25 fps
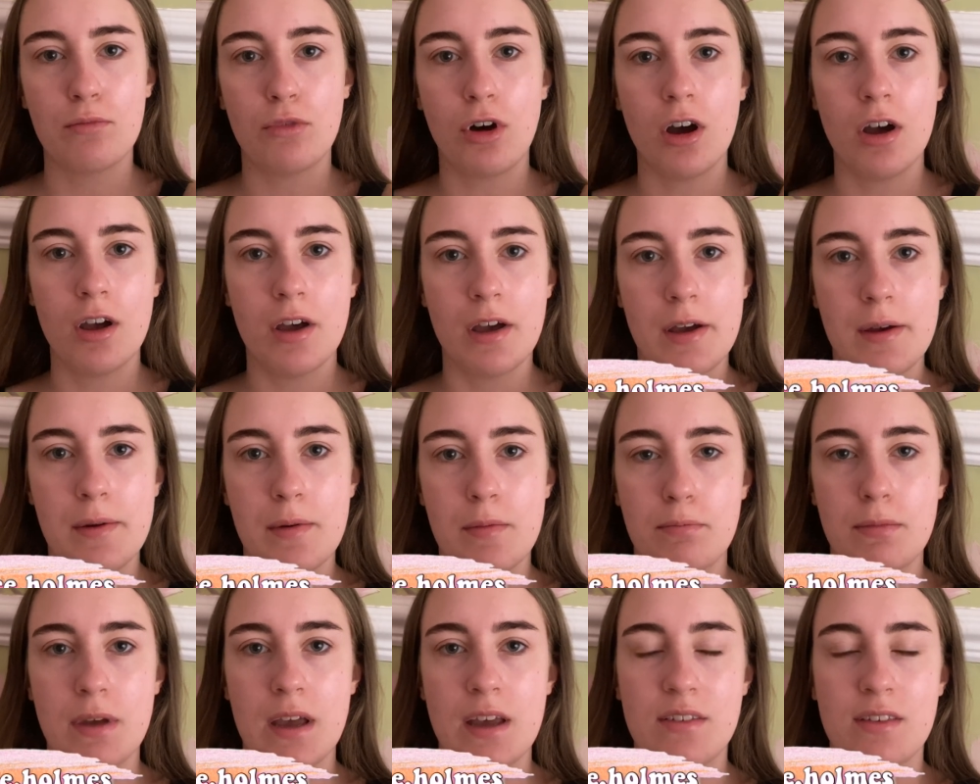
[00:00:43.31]
What uh,
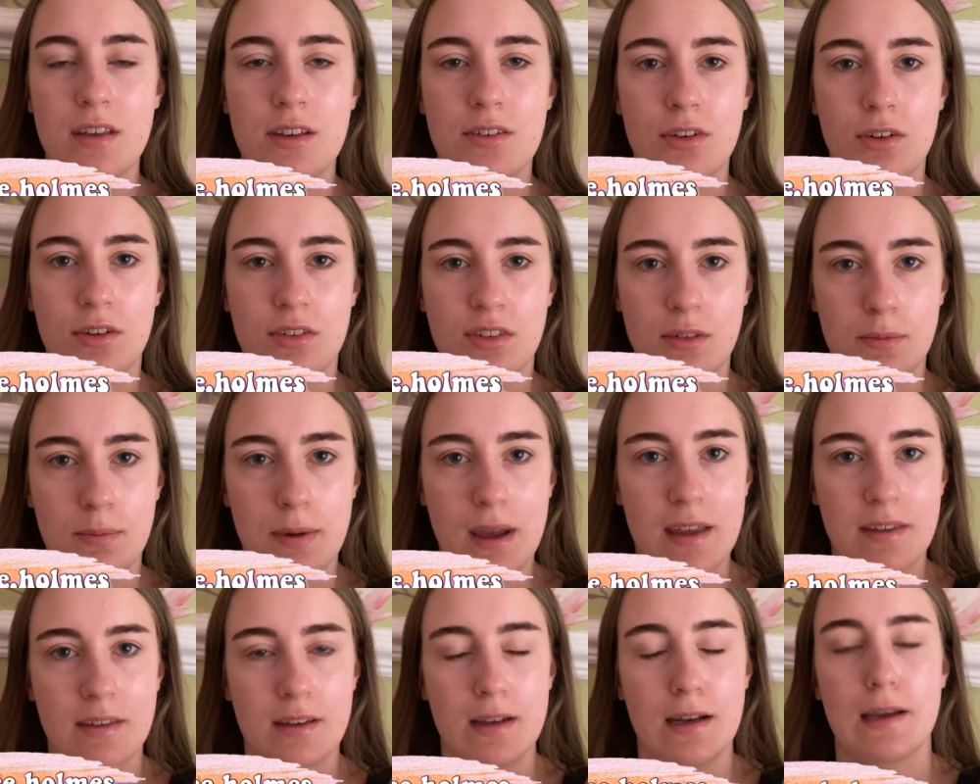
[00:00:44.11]
Maisie does is
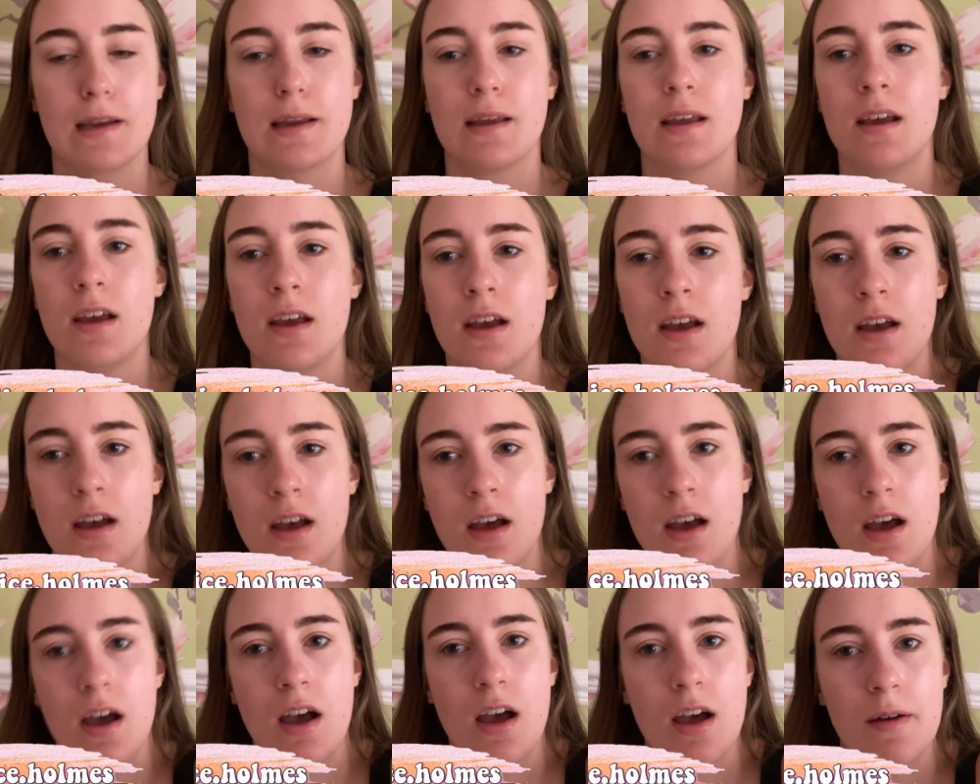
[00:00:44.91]
basically,
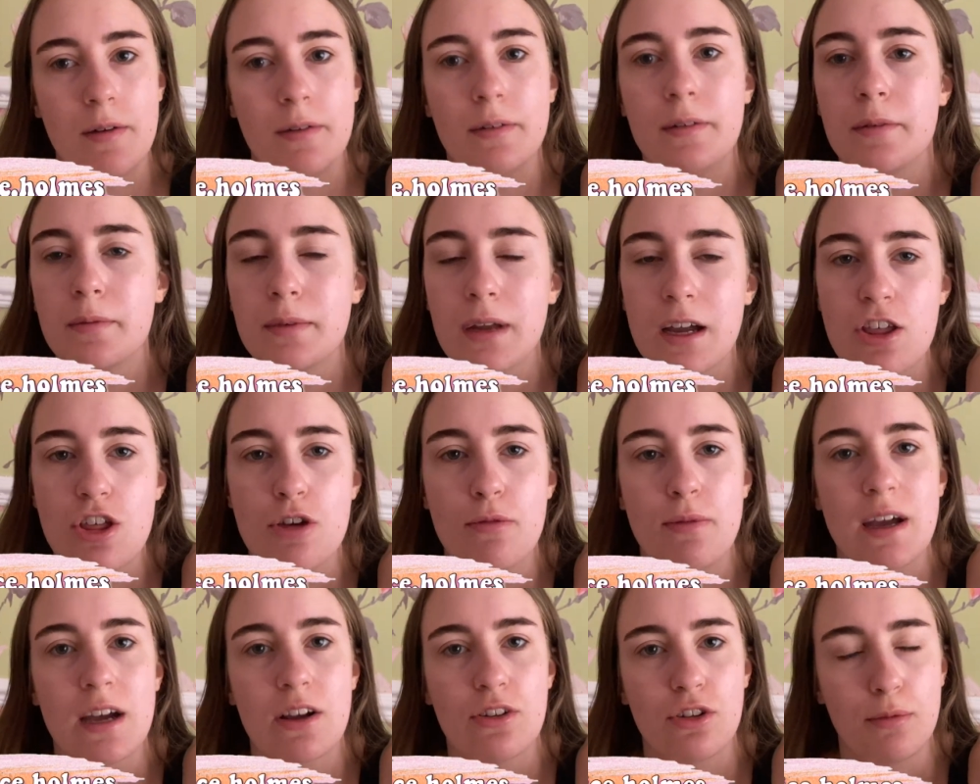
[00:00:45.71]
um, like she
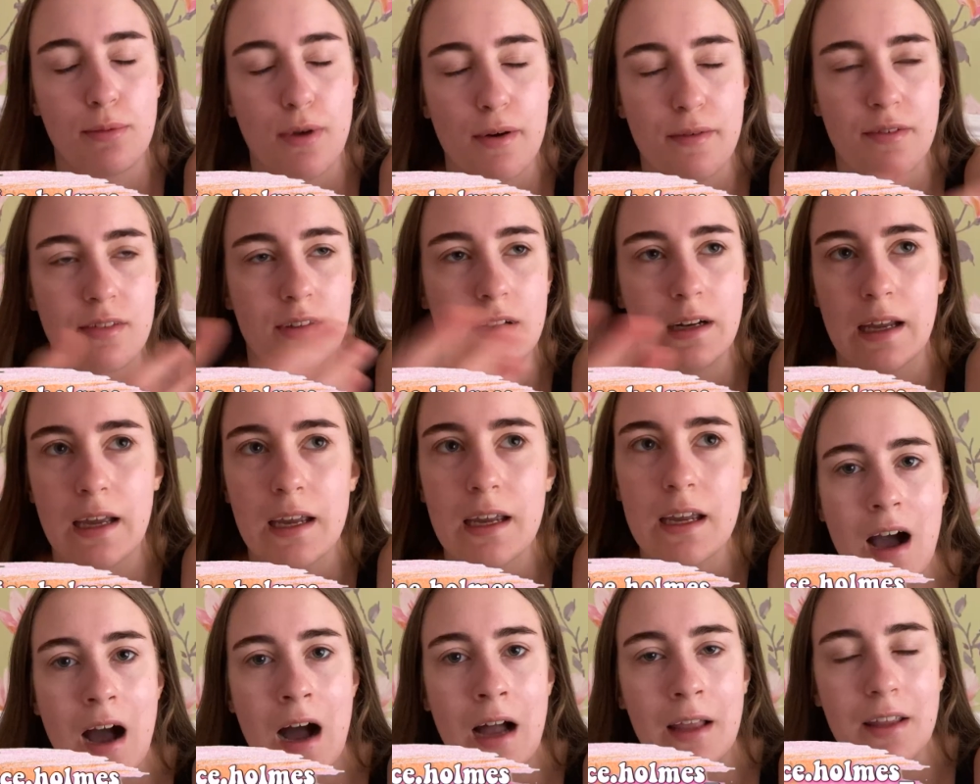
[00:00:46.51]
wakes up
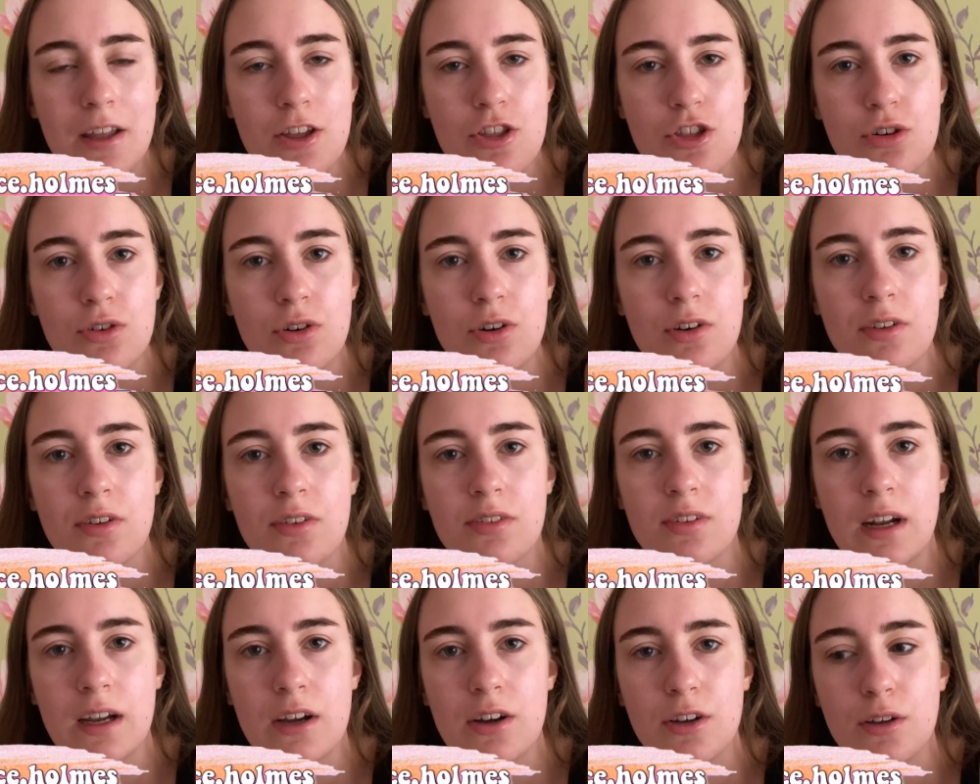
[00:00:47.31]
obviously, and then she
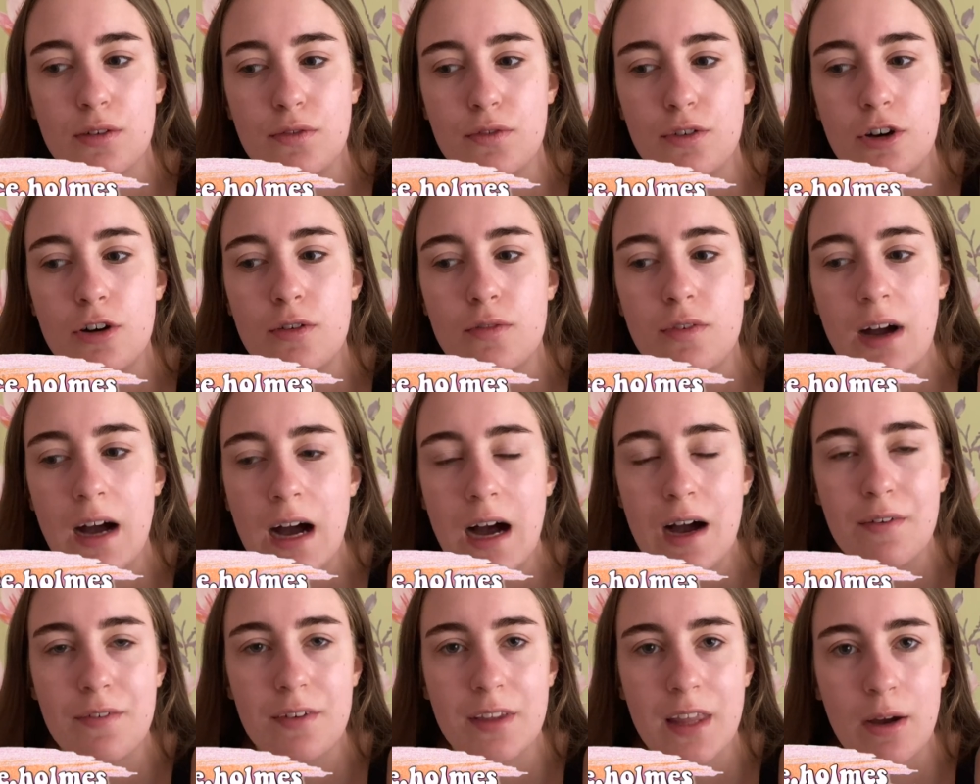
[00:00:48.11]
goes like on the phone for
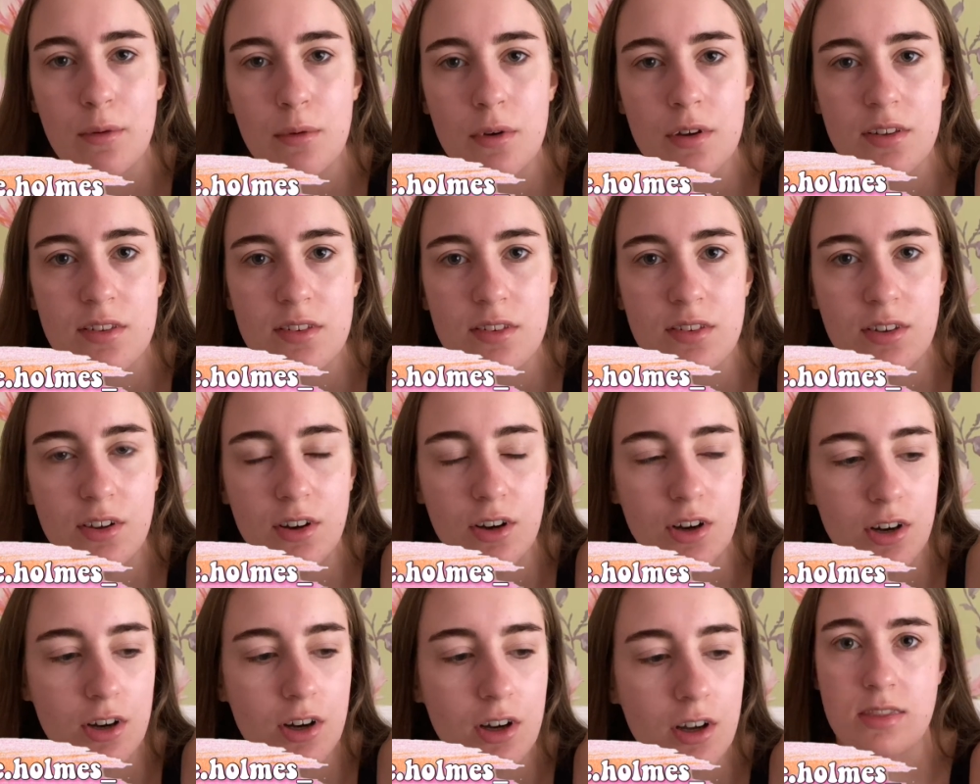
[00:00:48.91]
half an hour.
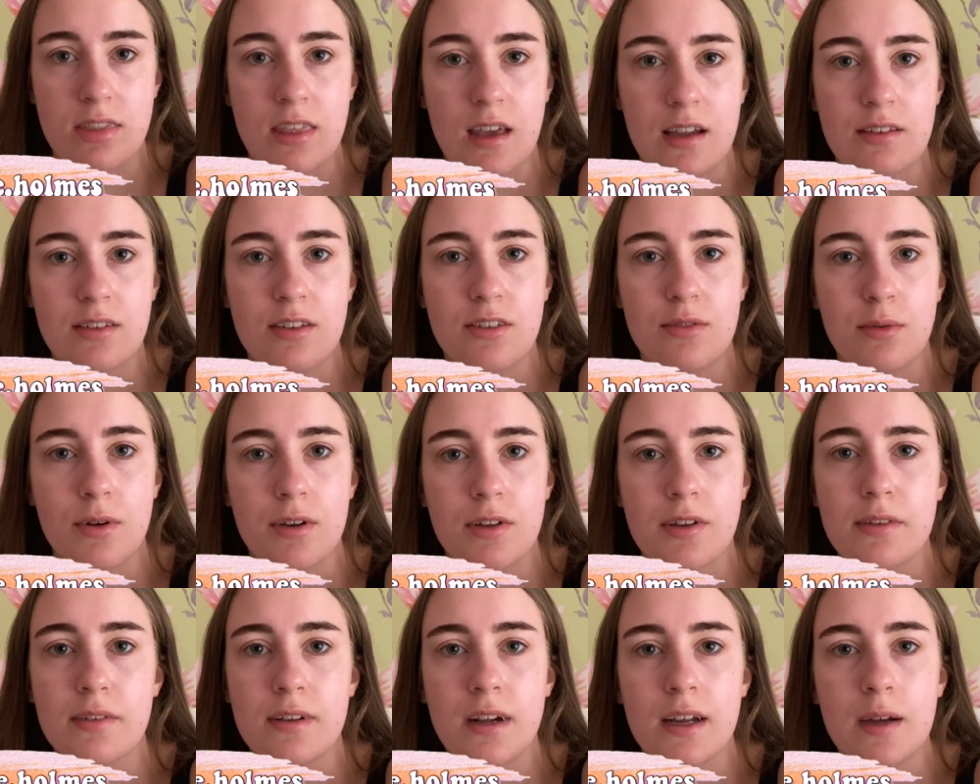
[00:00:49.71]
So that is what
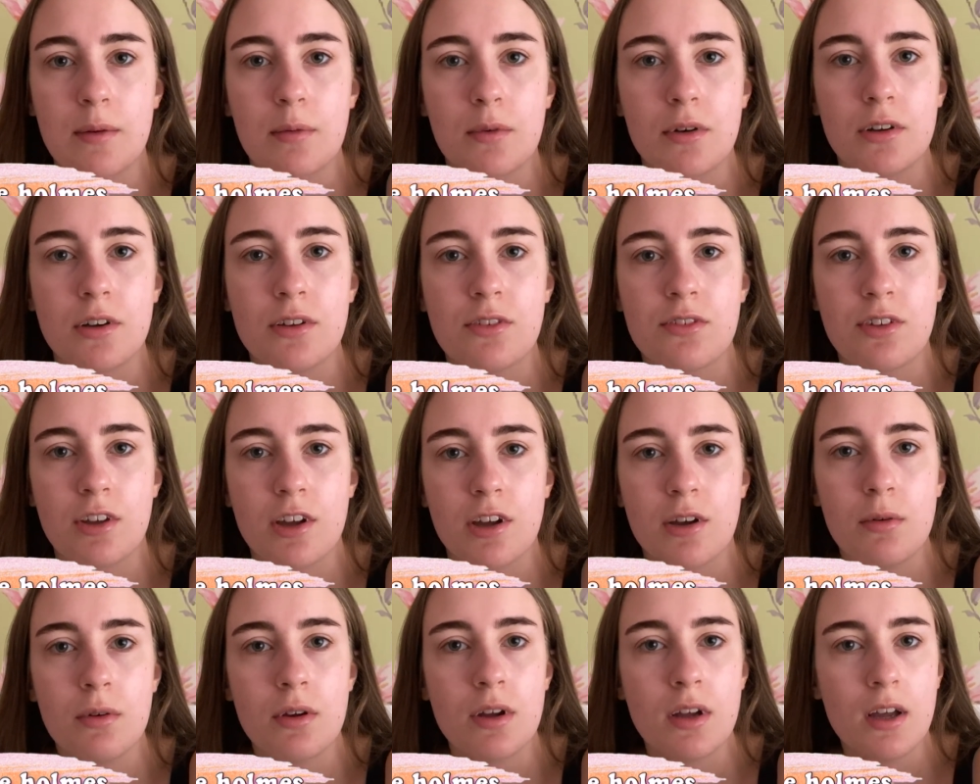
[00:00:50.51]
I like I'm going to
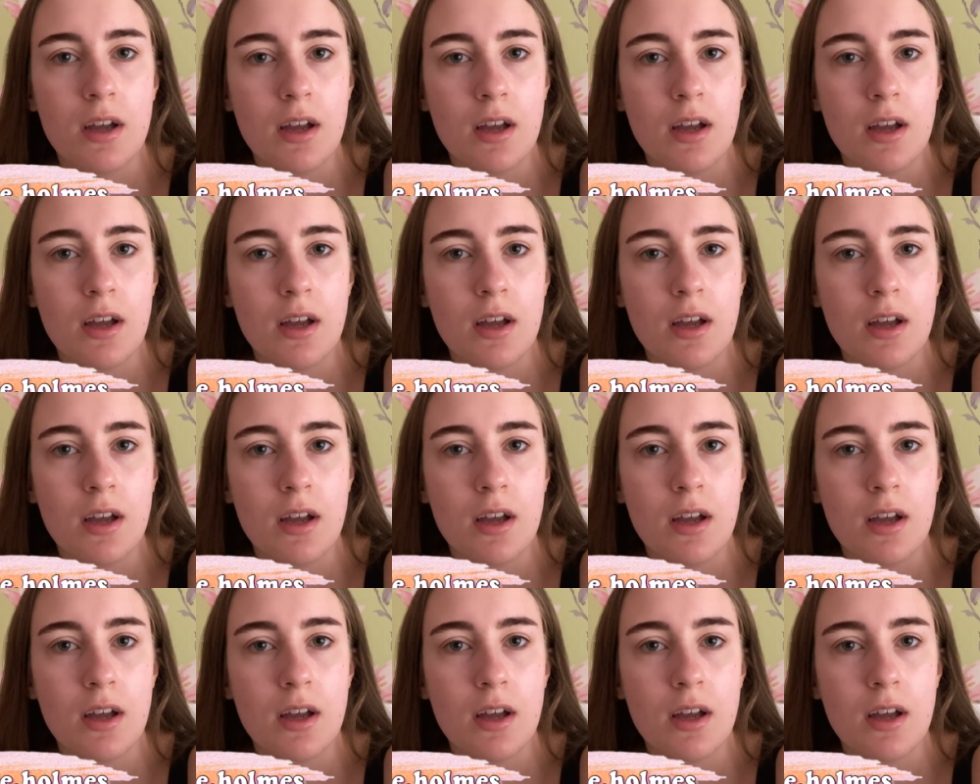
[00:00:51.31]
do.